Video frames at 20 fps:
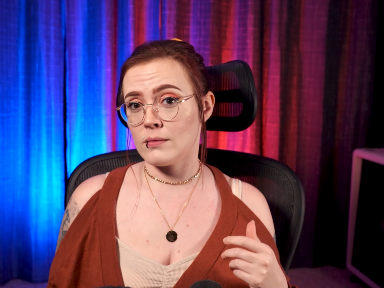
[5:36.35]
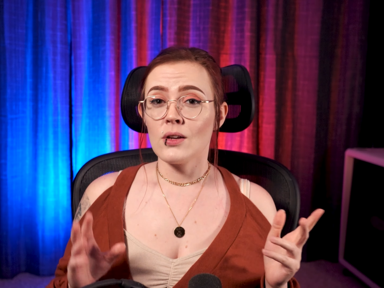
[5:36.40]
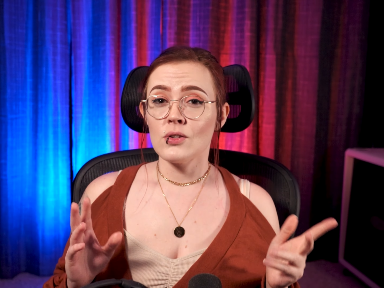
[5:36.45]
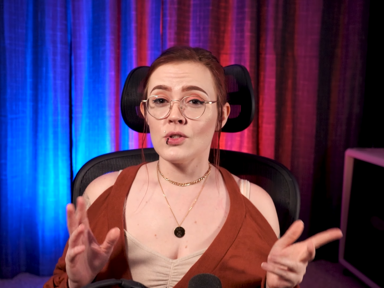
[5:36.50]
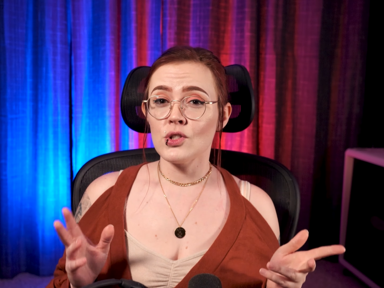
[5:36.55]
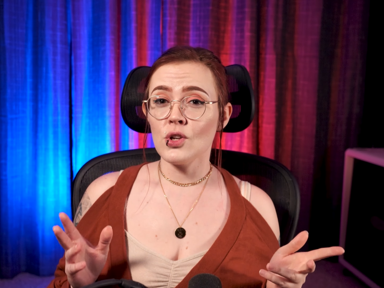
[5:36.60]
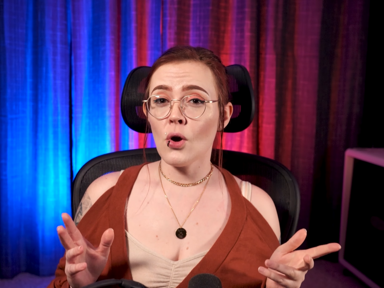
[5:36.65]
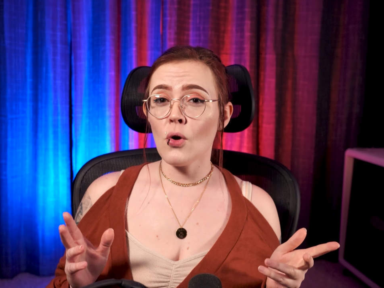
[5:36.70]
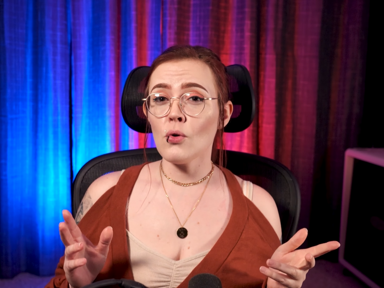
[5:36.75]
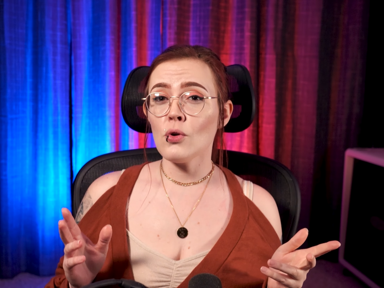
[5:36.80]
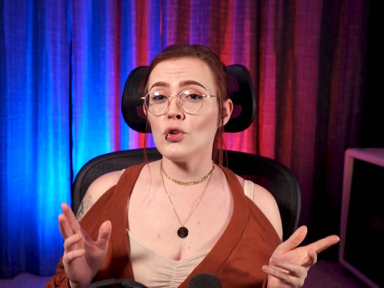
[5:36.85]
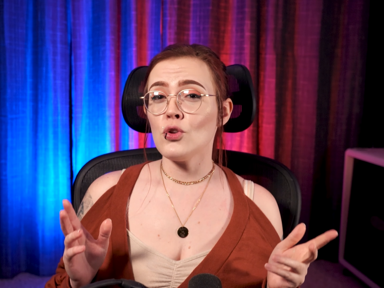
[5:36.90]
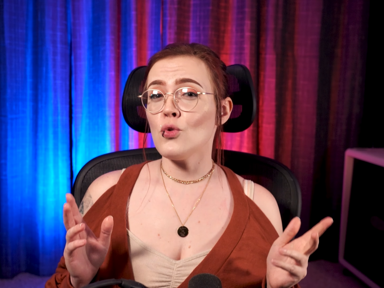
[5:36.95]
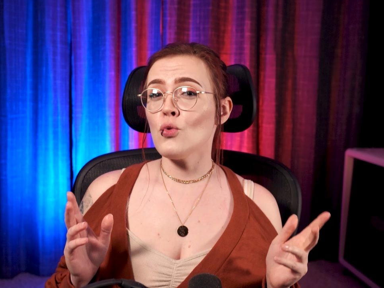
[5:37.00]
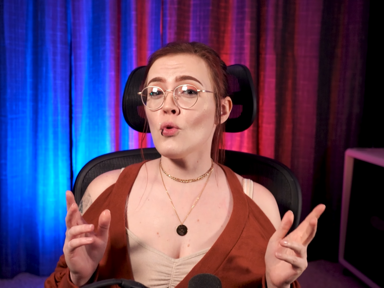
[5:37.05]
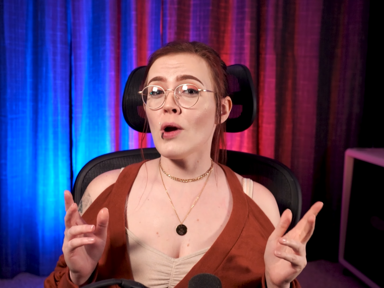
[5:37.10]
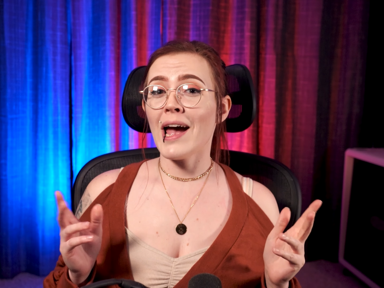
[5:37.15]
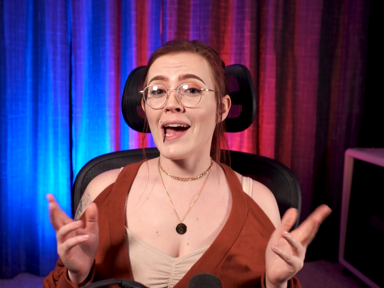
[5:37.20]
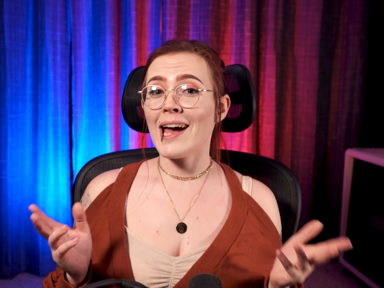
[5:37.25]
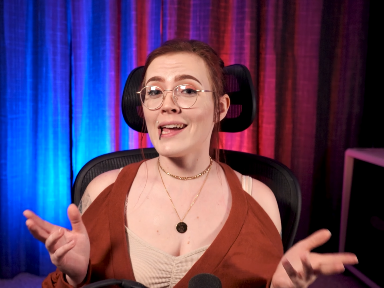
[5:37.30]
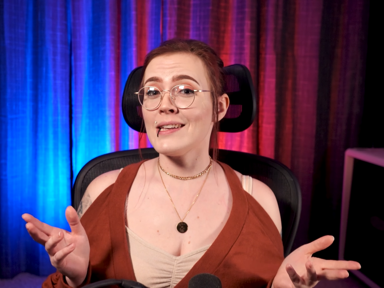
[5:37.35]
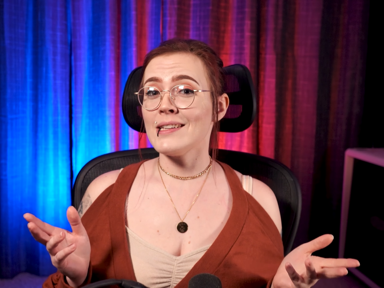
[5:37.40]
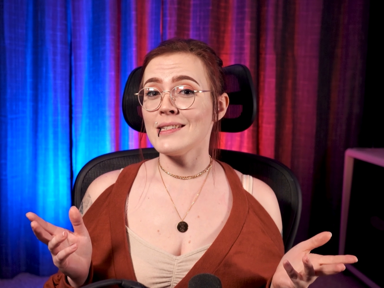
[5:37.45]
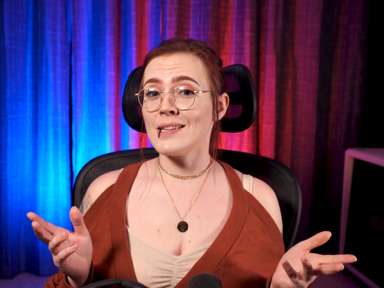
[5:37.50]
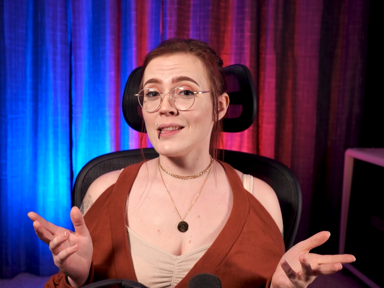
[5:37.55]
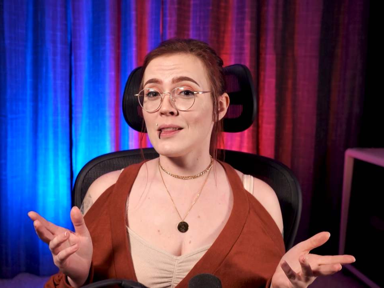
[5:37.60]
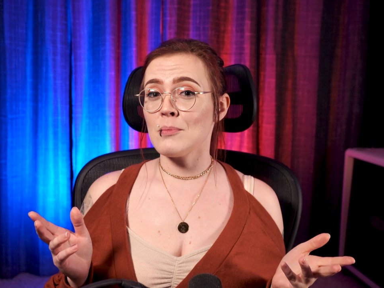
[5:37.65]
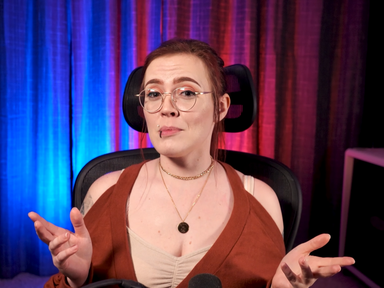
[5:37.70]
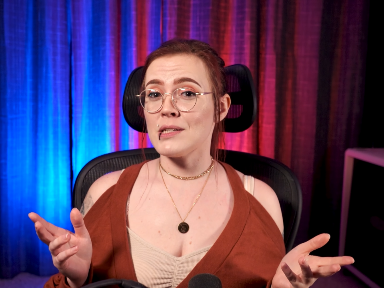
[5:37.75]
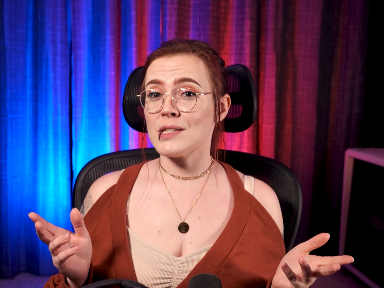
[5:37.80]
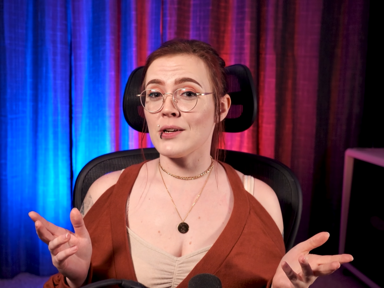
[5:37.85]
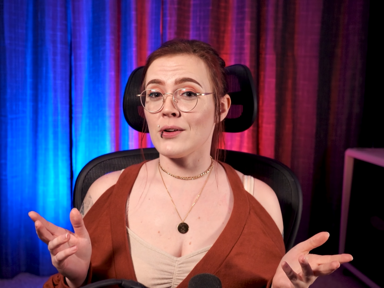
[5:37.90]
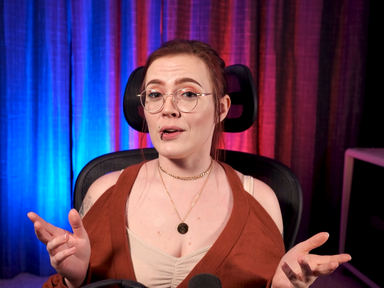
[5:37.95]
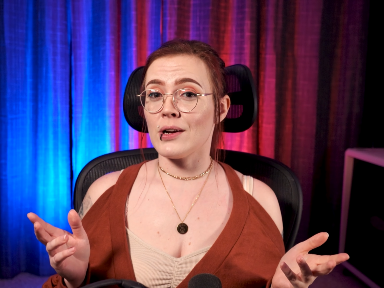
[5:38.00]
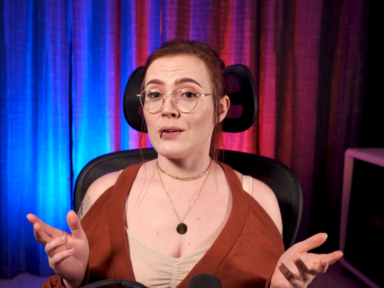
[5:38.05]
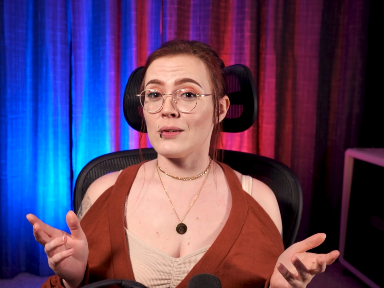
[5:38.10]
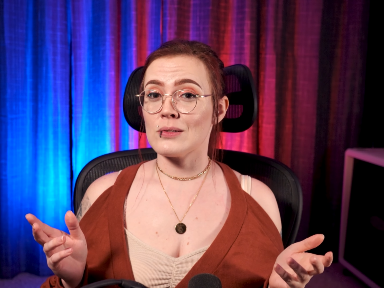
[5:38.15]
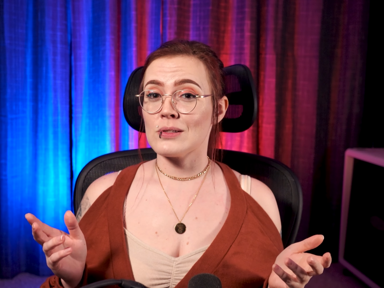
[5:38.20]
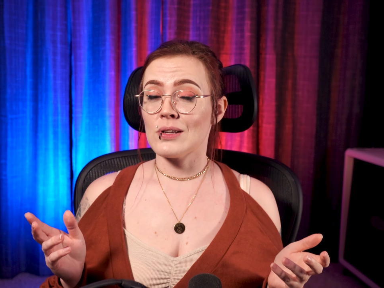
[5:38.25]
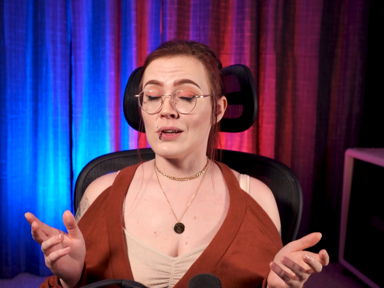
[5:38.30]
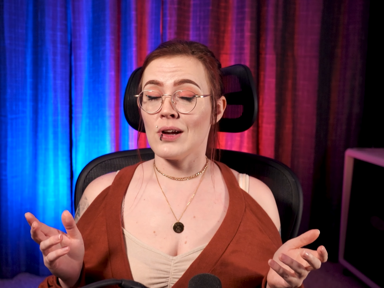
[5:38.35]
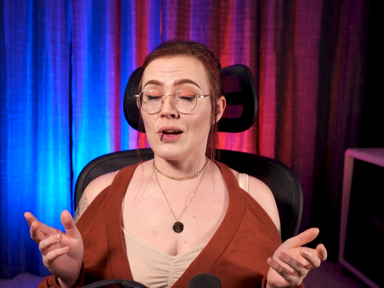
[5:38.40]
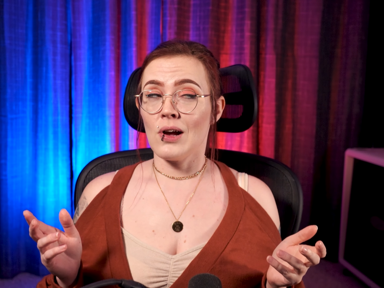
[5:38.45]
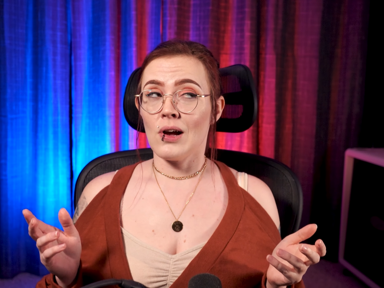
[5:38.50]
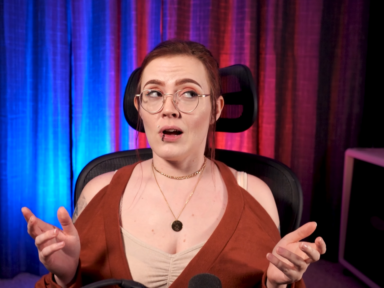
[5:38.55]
So you head into the materials,